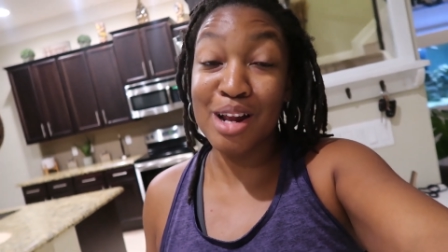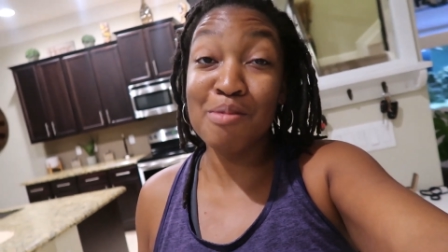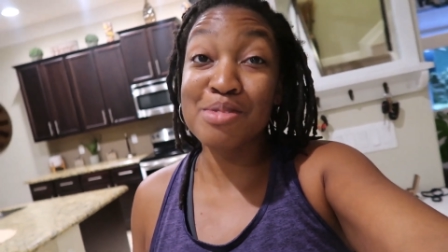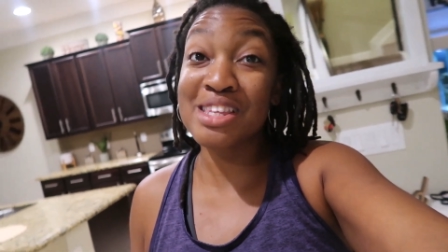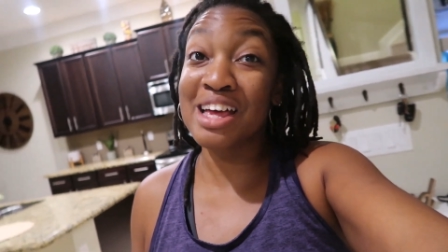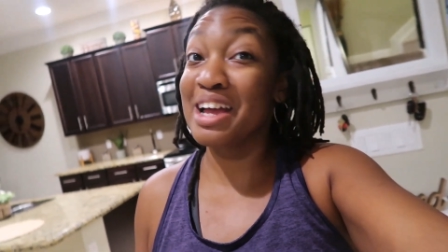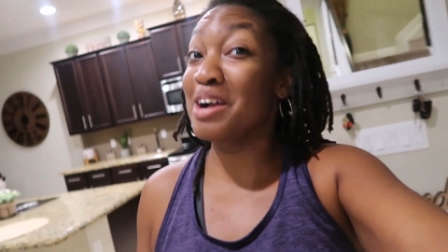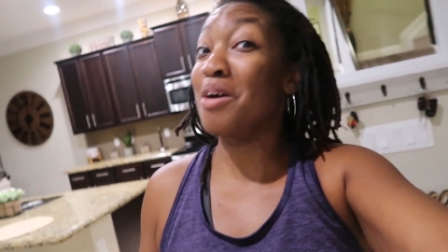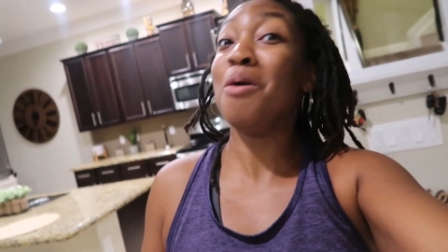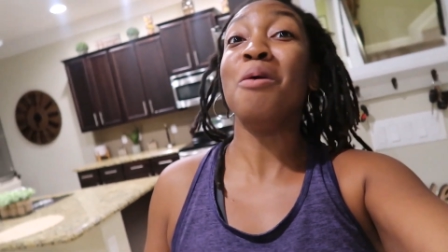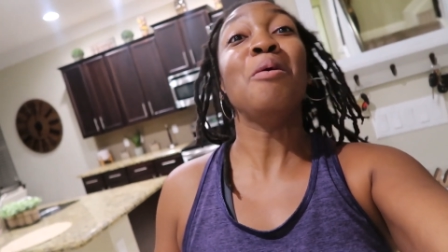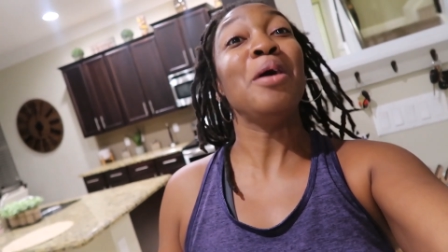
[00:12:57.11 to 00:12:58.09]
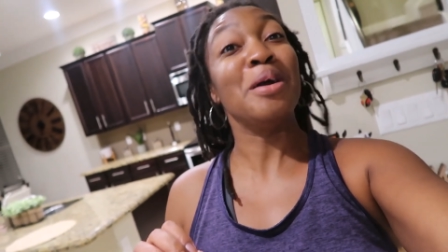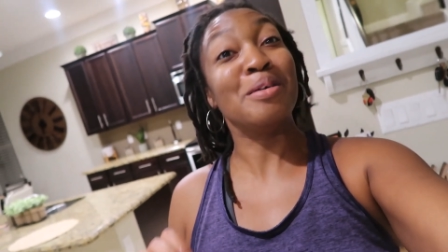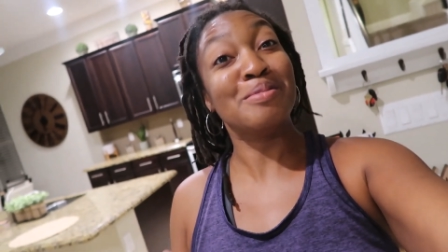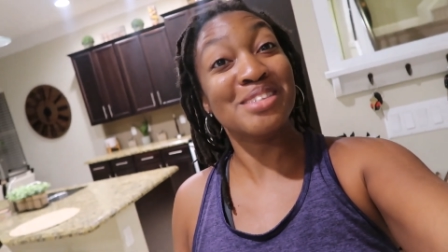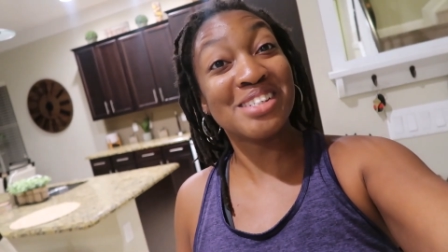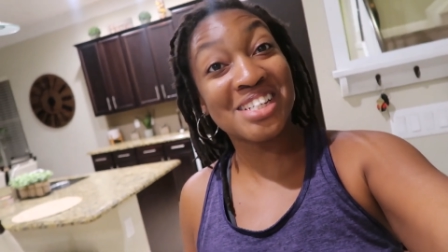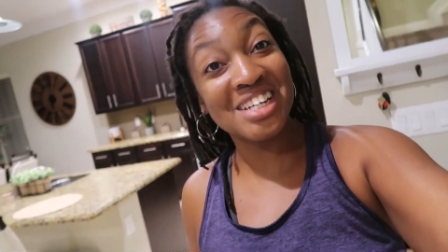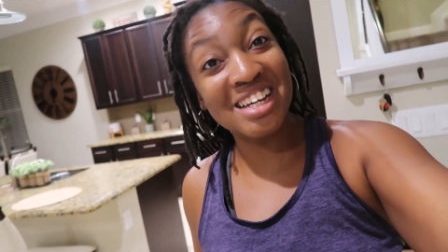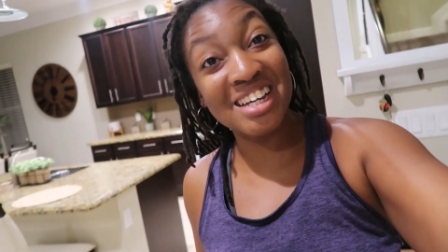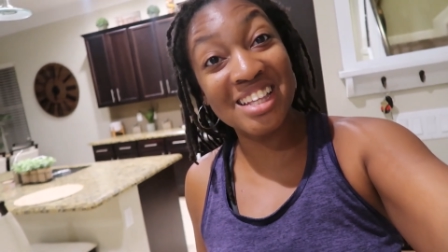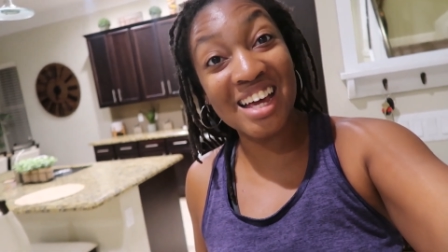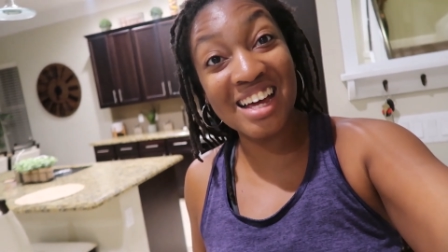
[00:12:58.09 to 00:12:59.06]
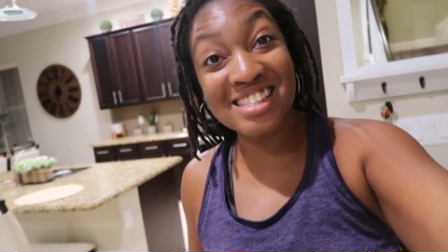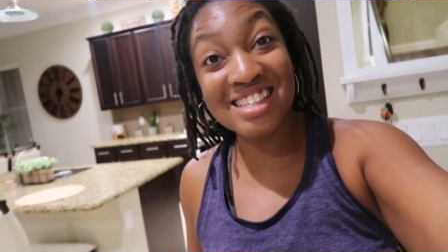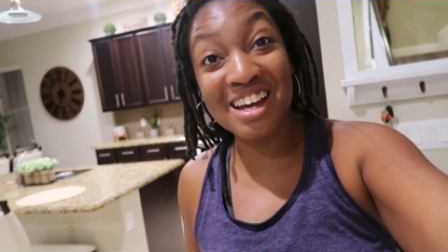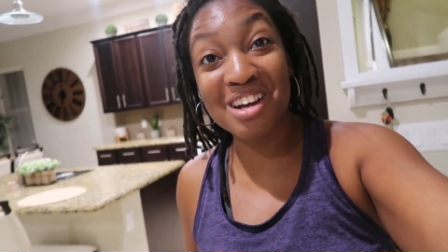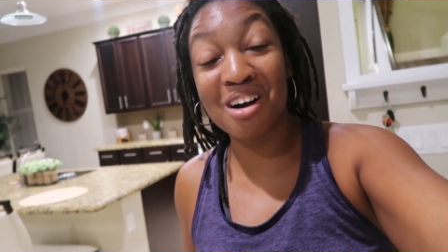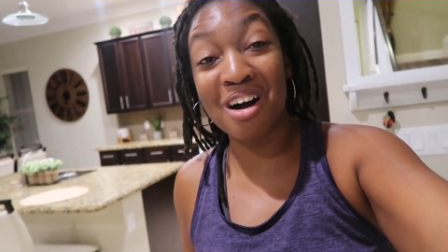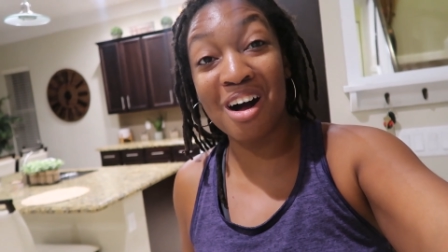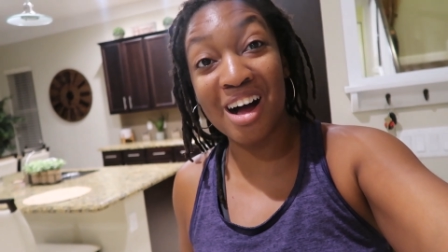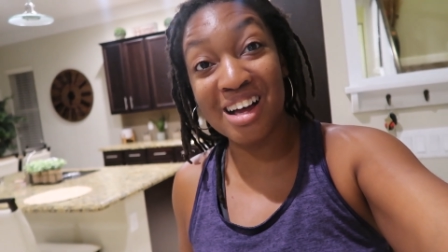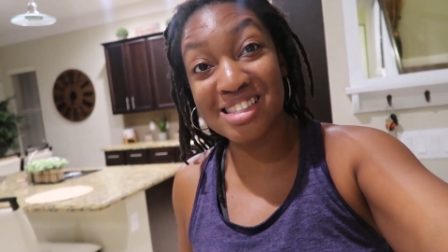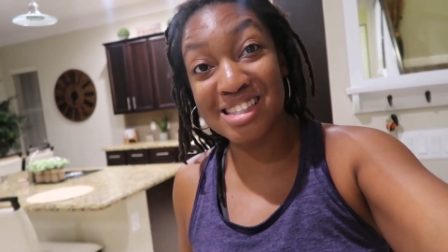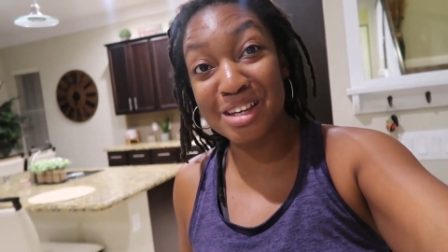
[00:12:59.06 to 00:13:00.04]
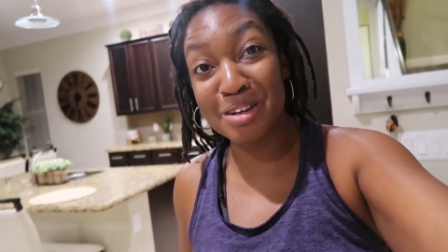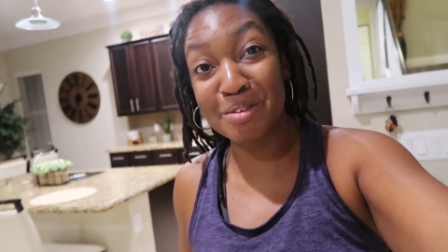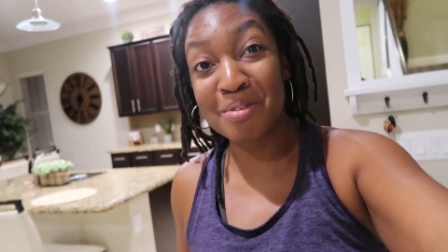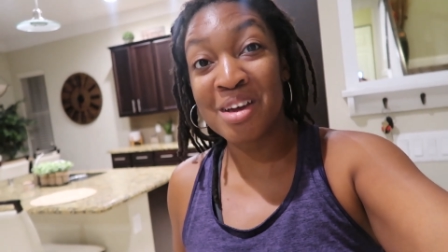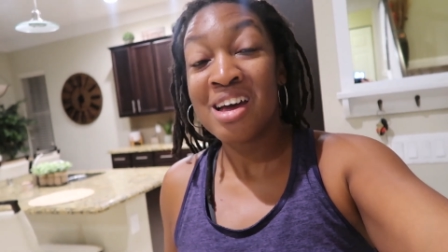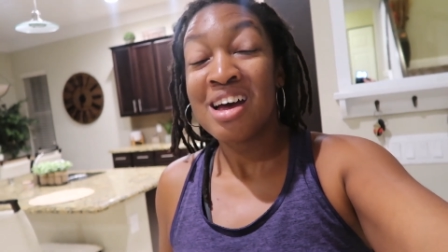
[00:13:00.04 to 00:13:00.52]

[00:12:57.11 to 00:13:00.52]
And I was like, O M G, that's like awesome.